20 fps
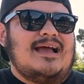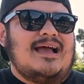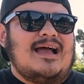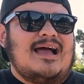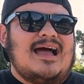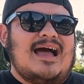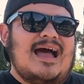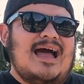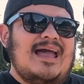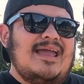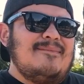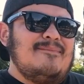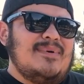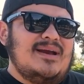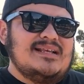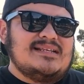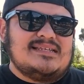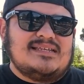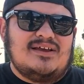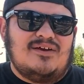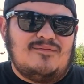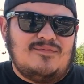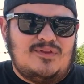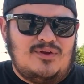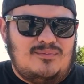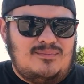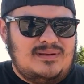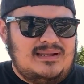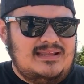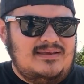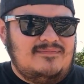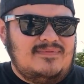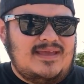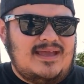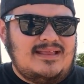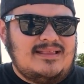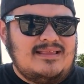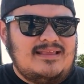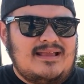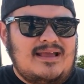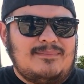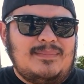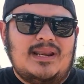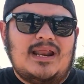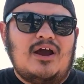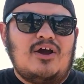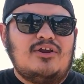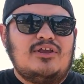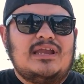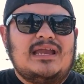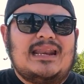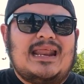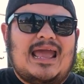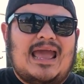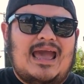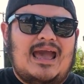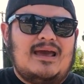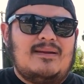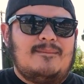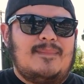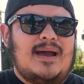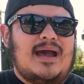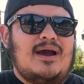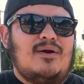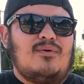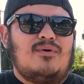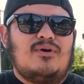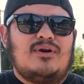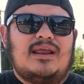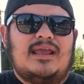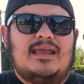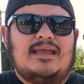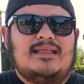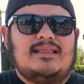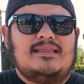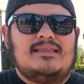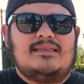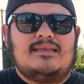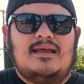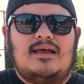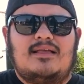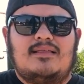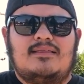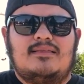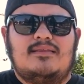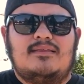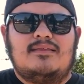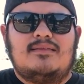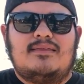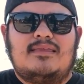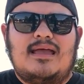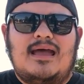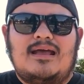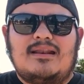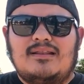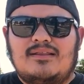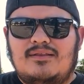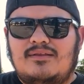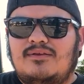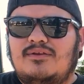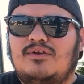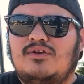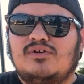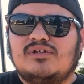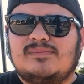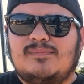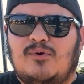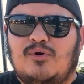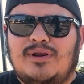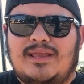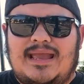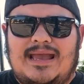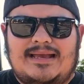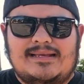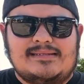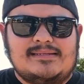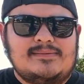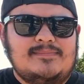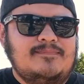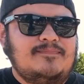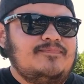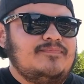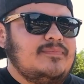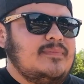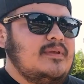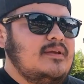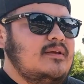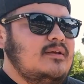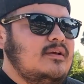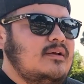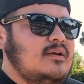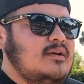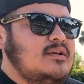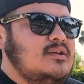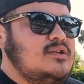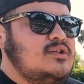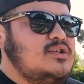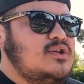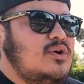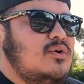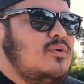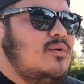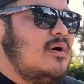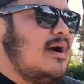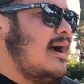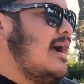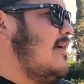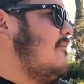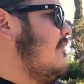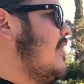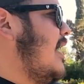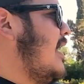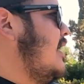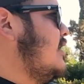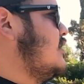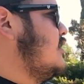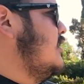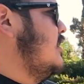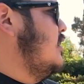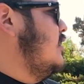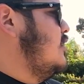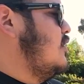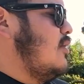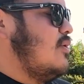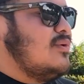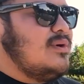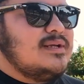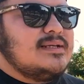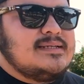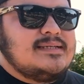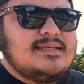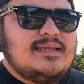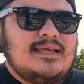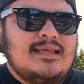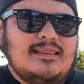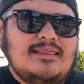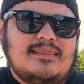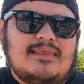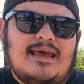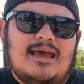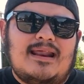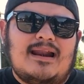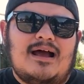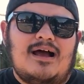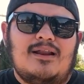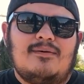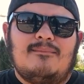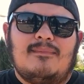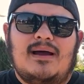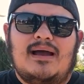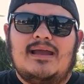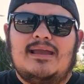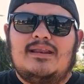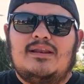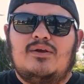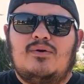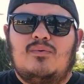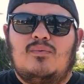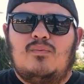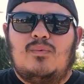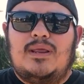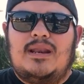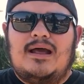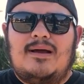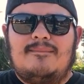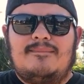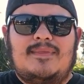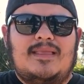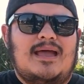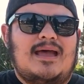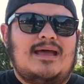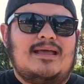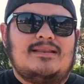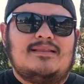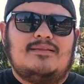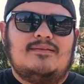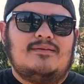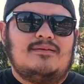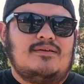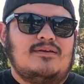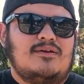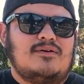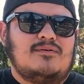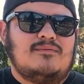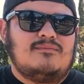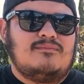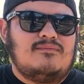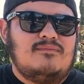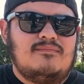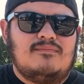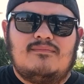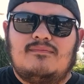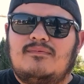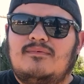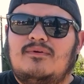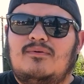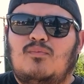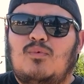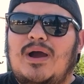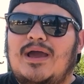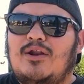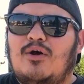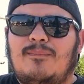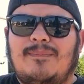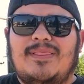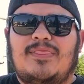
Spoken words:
I myself don't believe that. I mean, how are you going to add power and not use more gas? So I've actually noticed that on mine, when I'm not, wide open